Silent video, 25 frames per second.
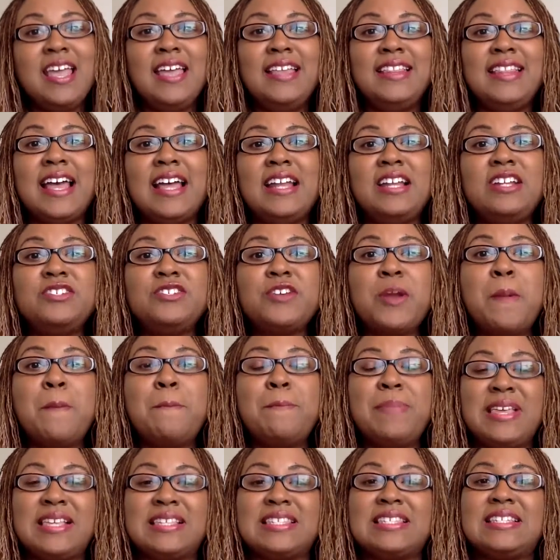that is your
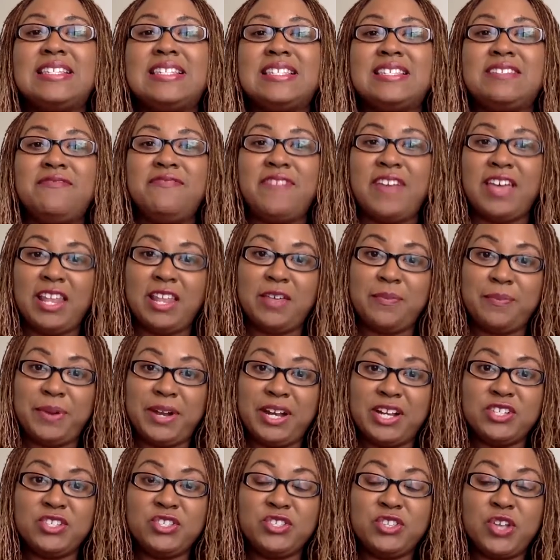business
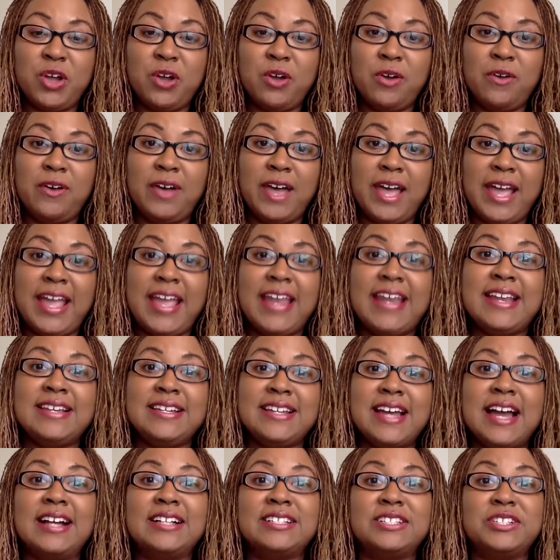developer. So in
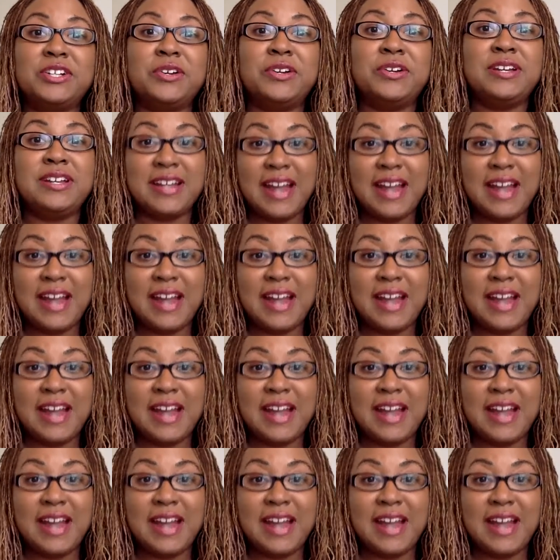Dr.